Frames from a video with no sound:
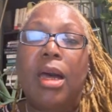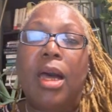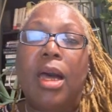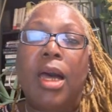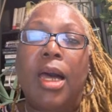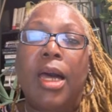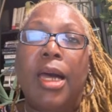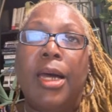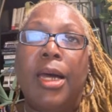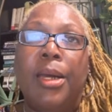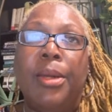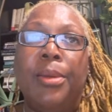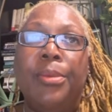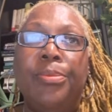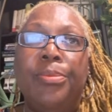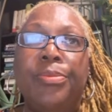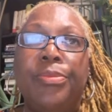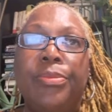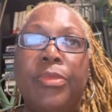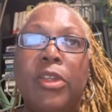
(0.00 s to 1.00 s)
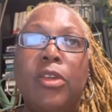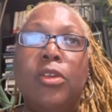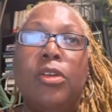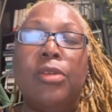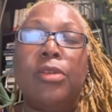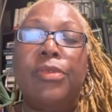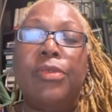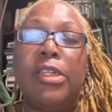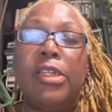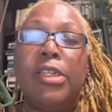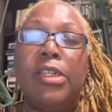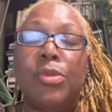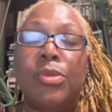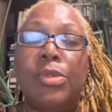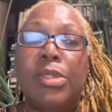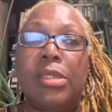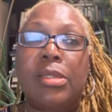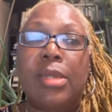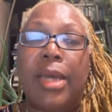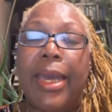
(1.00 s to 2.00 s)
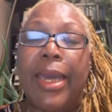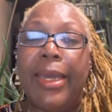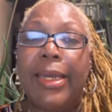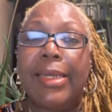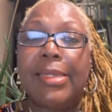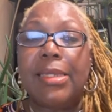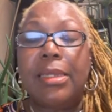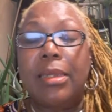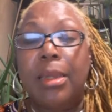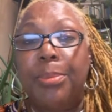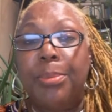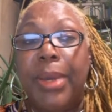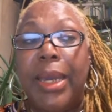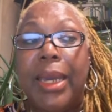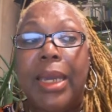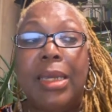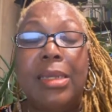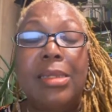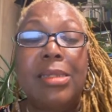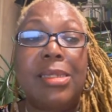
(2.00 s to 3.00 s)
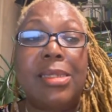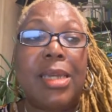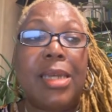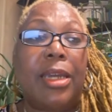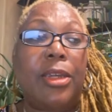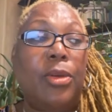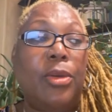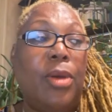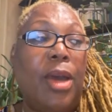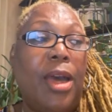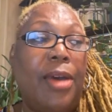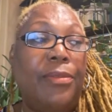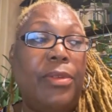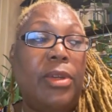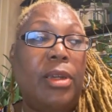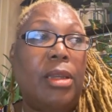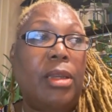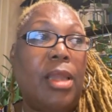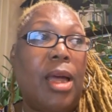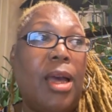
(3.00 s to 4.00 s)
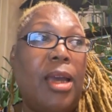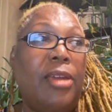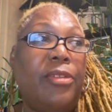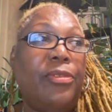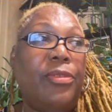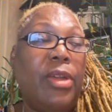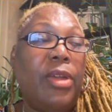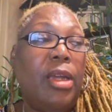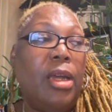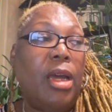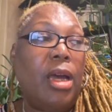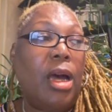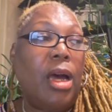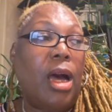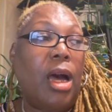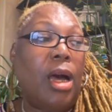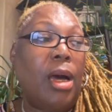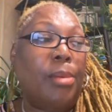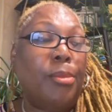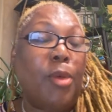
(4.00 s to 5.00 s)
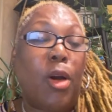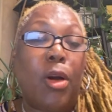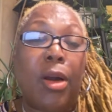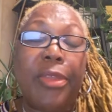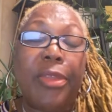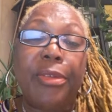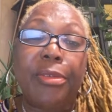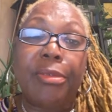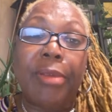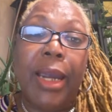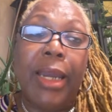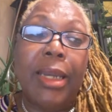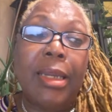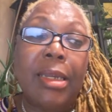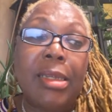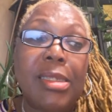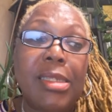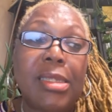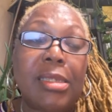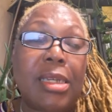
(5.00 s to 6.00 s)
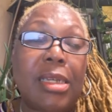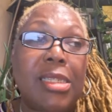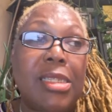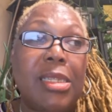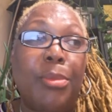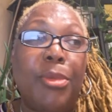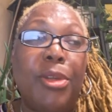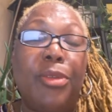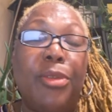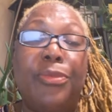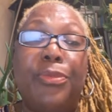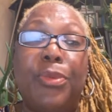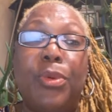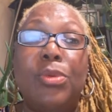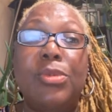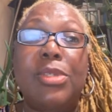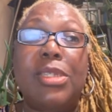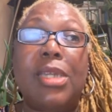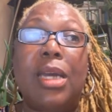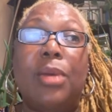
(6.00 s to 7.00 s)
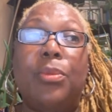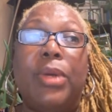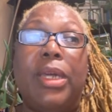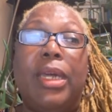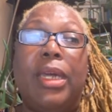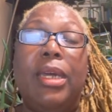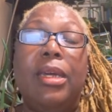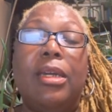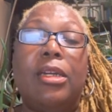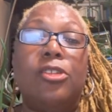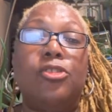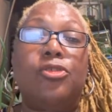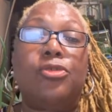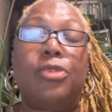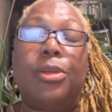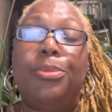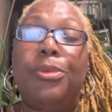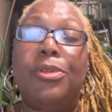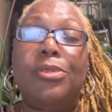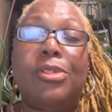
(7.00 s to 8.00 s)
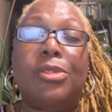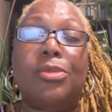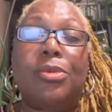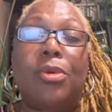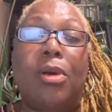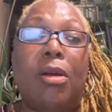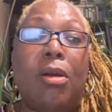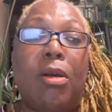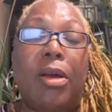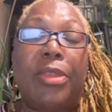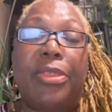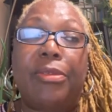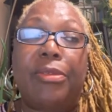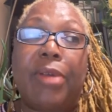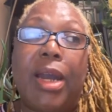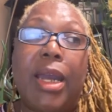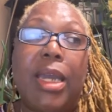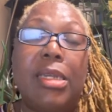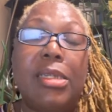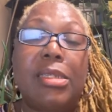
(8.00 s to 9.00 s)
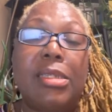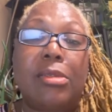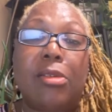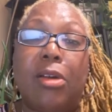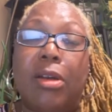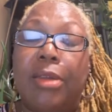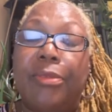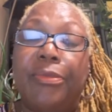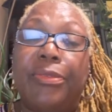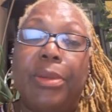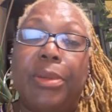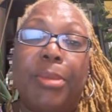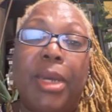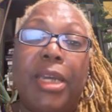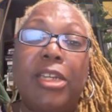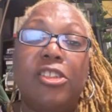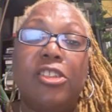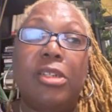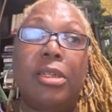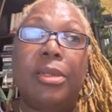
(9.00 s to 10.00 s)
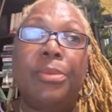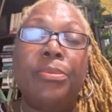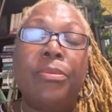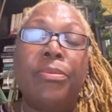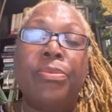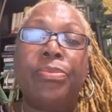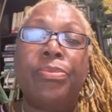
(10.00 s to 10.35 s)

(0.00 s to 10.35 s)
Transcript: Um, you could reduce the aches and the pains that you have in your life. Um, arthritis, because some of the foods that we eat contribute to our arthritis and our inflammation.